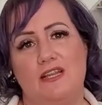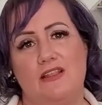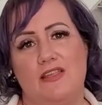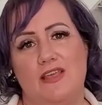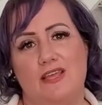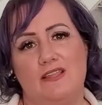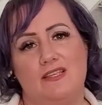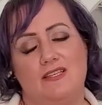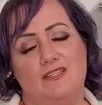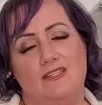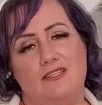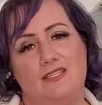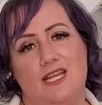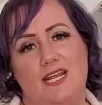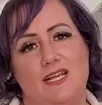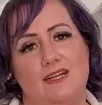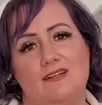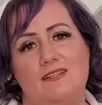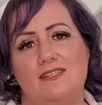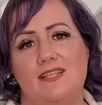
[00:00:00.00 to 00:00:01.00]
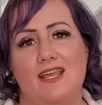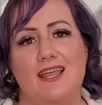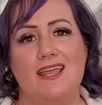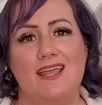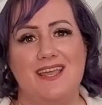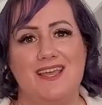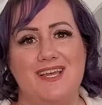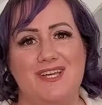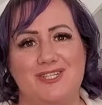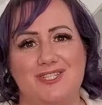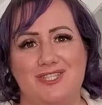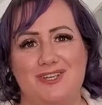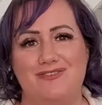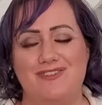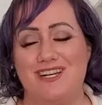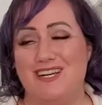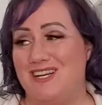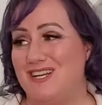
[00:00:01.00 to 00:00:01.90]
like the stance that he has shifted,